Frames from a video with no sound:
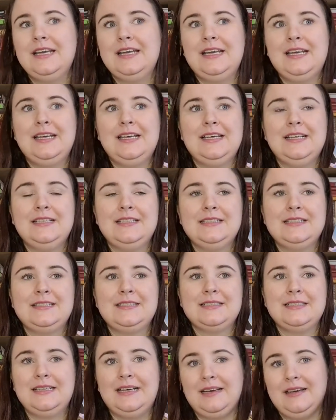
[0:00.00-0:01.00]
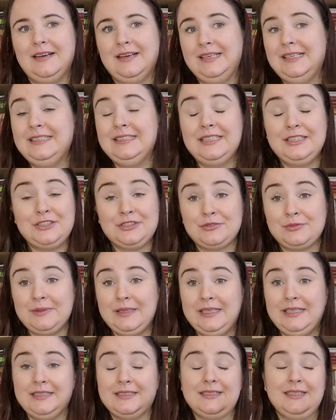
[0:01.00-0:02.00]
and uh, easy to
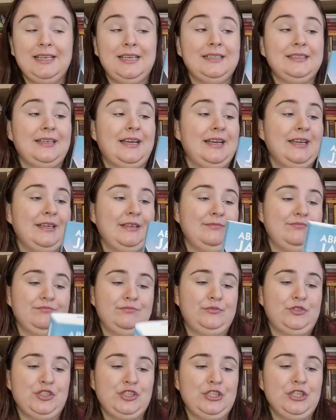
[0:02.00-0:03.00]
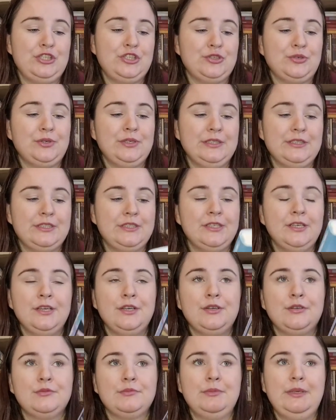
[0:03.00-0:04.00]
read and i just enjoyed
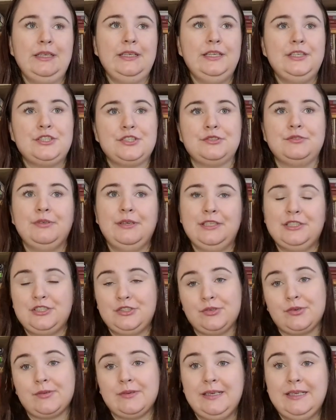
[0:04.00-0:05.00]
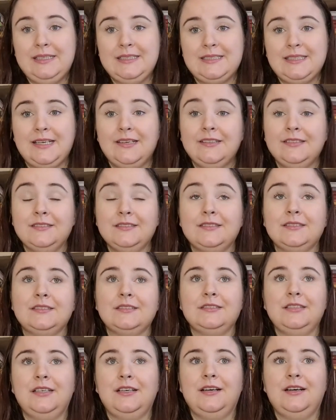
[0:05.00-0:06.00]
reading through his stories and
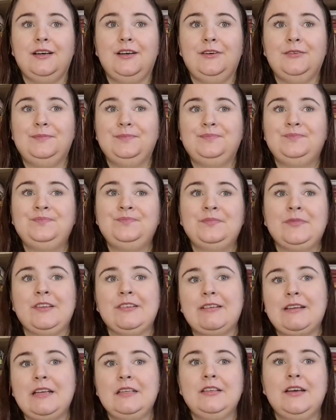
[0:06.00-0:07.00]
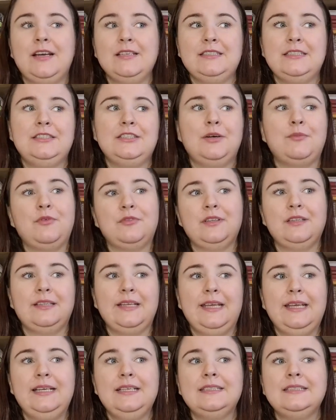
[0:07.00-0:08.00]
um, recognizing some of the
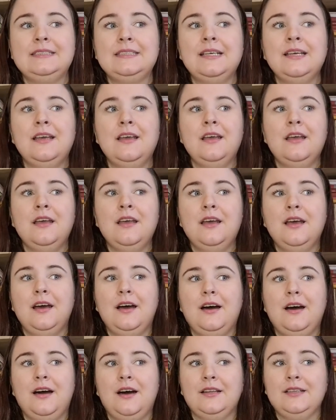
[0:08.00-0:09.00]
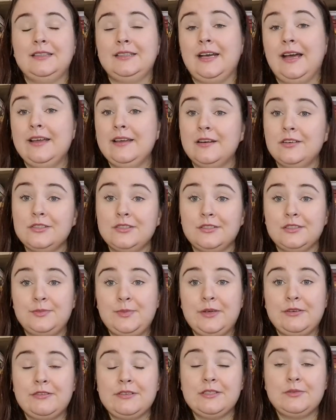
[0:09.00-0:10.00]
things uh, that I also
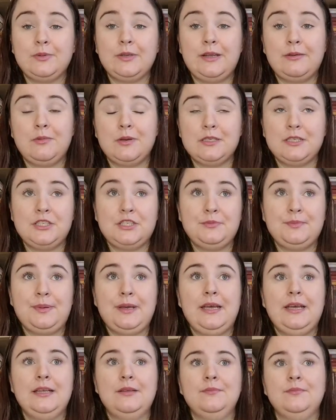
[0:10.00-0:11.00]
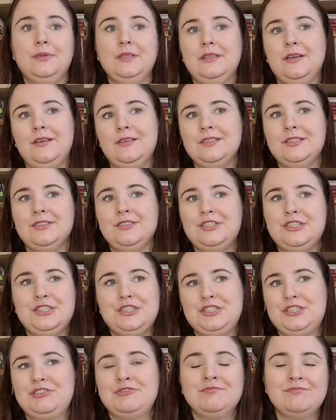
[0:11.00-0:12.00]
experienced when I was in Japan, but also
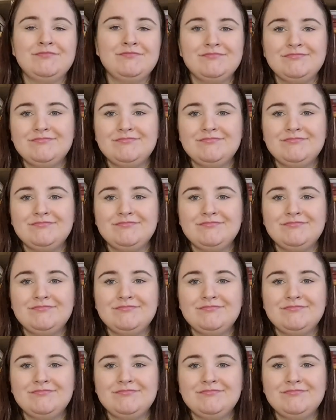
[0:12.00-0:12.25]
just